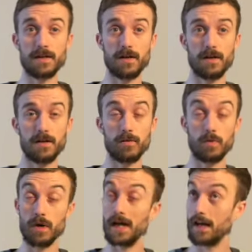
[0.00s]

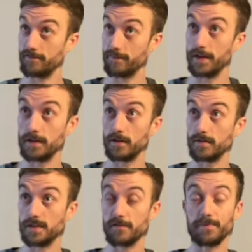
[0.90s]
I have made a lot of
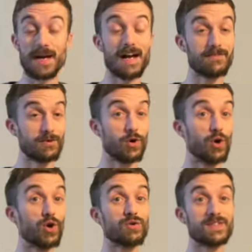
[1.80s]
stuff, but I haven't got a
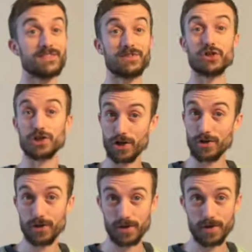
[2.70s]
lot of stuff to show
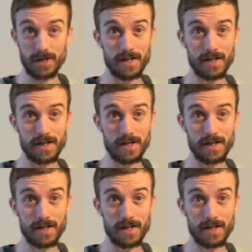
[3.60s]
you